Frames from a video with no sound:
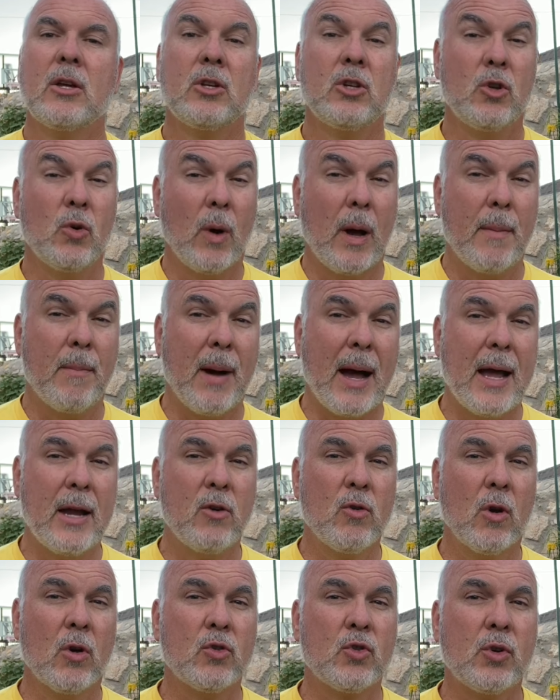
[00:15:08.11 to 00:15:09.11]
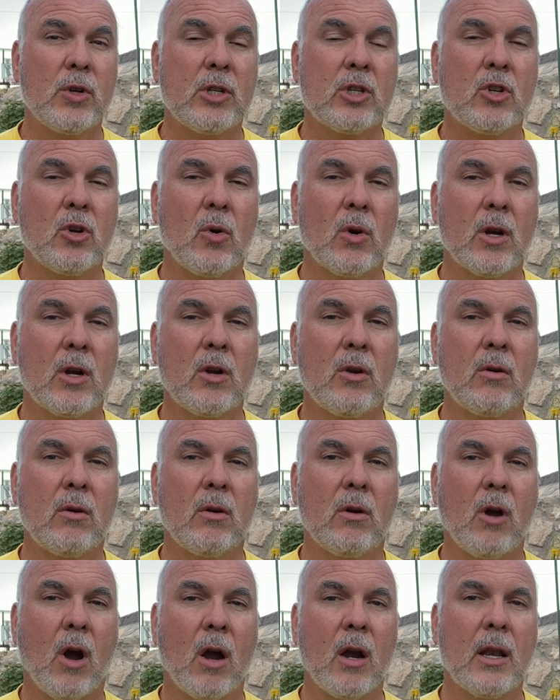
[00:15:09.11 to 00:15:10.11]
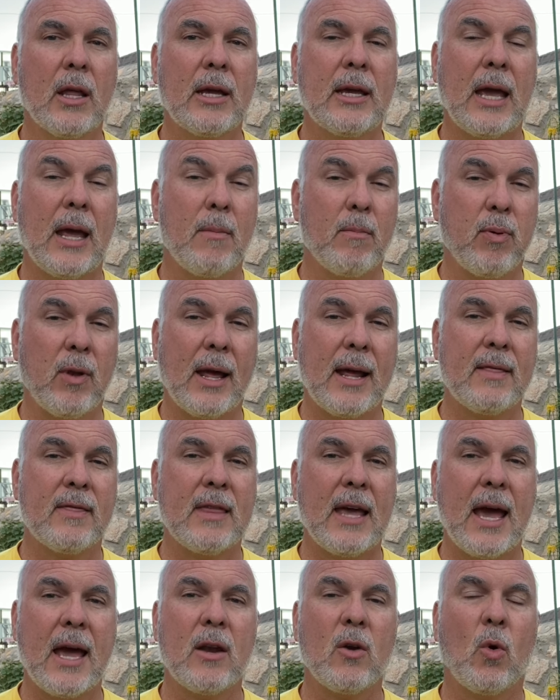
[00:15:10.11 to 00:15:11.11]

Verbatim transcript: do I buy grocery store garlic and plant that,